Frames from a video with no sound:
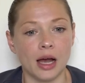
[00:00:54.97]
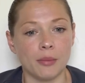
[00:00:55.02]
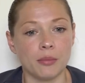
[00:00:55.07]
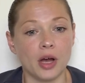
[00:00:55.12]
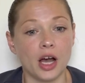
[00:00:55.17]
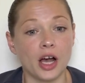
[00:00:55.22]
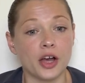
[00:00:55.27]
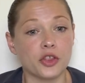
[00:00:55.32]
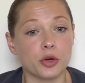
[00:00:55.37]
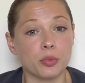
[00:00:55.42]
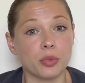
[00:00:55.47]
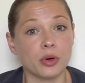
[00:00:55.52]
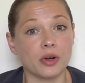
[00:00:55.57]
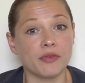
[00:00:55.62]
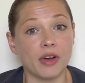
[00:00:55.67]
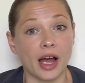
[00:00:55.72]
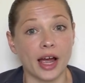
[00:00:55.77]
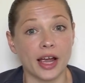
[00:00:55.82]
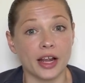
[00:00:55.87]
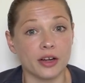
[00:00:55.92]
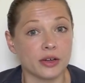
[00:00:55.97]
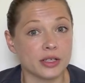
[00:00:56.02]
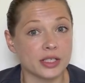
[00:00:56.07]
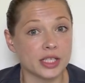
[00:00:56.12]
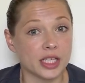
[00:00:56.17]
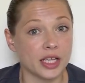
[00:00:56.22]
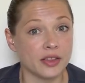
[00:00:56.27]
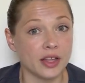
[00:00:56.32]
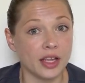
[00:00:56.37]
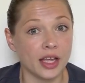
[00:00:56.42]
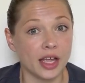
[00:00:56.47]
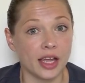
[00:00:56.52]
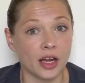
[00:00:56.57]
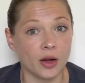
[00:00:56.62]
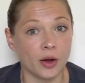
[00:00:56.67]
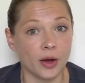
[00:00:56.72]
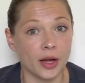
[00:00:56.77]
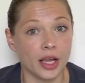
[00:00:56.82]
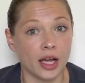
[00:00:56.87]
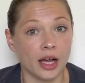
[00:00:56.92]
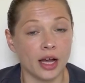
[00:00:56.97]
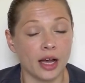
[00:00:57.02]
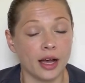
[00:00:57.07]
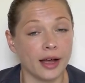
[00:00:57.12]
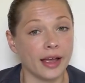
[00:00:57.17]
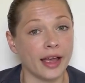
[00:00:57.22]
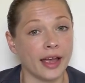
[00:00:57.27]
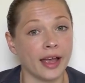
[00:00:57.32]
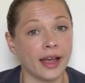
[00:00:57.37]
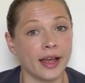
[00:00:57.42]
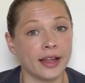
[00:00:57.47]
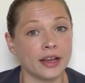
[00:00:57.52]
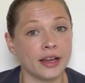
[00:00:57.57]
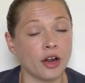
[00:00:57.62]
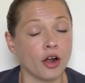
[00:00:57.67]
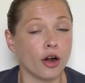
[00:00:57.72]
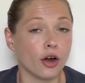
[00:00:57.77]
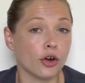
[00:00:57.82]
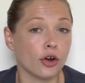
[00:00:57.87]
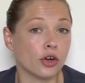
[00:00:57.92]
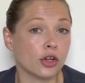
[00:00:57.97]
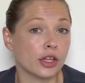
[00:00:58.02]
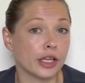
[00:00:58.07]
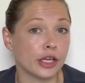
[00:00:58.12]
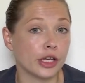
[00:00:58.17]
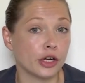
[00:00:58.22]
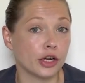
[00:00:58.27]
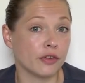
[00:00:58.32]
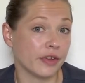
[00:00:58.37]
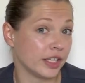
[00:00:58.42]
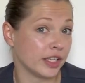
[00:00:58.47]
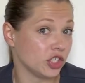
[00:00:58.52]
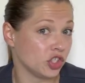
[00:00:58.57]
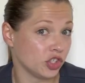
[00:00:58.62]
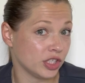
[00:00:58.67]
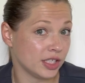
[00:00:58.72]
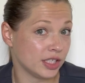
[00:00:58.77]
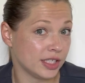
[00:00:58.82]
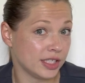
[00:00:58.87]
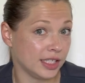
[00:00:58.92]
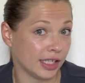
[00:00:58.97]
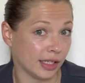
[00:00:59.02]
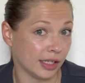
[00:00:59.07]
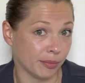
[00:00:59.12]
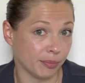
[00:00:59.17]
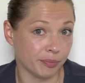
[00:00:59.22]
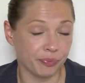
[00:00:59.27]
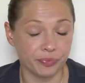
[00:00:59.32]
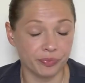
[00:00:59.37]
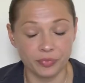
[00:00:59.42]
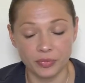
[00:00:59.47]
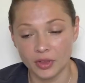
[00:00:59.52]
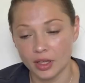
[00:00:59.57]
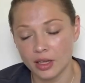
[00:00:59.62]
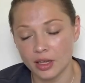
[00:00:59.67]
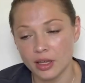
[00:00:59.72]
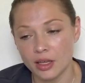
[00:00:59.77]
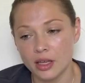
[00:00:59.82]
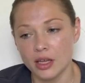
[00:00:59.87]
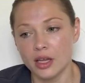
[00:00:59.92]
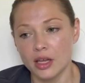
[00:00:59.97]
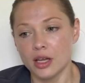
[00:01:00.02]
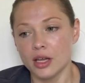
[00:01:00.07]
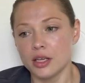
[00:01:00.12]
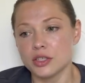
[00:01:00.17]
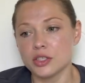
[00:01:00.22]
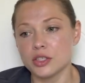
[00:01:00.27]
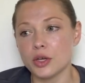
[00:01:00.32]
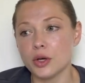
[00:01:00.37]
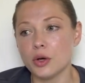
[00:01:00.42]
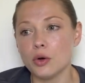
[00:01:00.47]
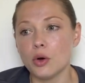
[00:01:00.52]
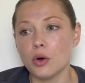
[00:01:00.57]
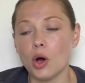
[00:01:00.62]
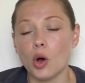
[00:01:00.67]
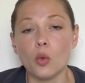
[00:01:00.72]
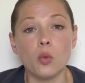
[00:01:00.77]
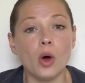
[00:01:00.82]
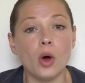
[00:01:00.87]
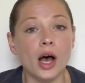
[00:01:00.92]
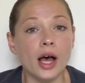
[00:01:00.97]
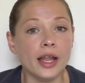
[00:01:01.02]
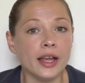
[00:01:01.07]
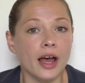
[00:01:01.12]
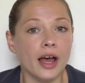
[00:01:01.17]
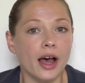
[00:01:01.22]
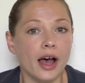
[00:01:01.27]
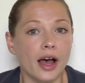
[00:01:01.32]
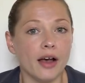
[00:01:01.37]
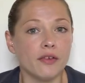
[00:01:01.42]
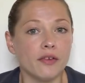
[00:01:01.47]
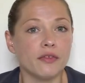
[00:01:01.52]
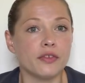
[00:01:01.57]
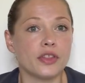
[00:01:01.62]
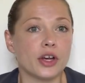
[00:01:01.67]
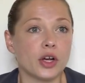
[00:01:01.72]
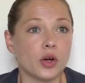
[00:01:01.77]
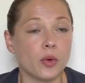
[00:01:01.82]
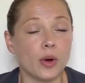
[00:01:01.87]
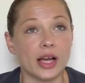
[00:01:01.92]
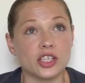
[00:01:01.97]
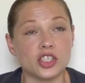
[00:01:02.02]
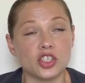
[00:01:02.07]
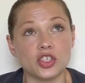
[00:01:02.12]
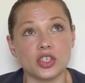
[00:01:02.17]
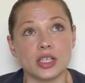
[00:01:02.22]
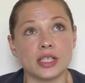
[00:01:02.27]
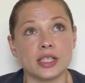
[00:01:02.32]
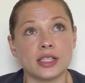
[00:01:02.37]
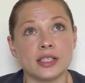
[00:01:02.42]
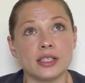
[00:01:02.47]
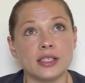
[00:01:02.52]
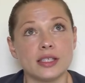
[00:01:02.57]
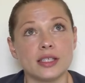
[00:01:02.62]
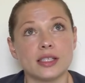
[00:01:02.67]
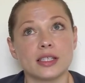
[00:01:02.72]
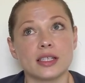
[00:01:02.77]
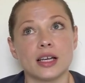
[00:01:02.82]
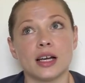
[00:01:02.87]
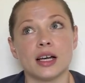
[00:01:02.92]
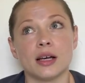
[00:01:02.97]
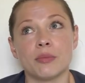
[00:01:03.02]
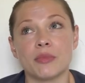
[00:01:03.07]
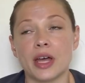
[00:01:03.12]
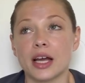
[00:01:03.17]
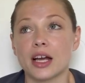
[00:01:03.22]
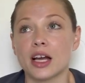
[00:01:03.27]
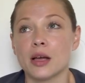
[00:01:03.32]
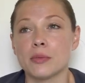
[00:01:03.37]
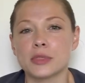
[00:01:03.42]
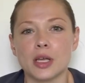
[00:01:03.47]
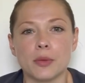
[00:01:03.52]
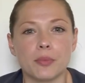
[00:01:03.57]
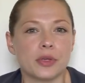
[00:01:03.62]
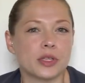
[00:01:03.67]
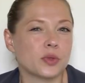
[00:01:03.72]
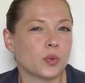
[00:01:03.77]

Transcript: other providers in the area and our early intervention team. So one of the questions that comes up is,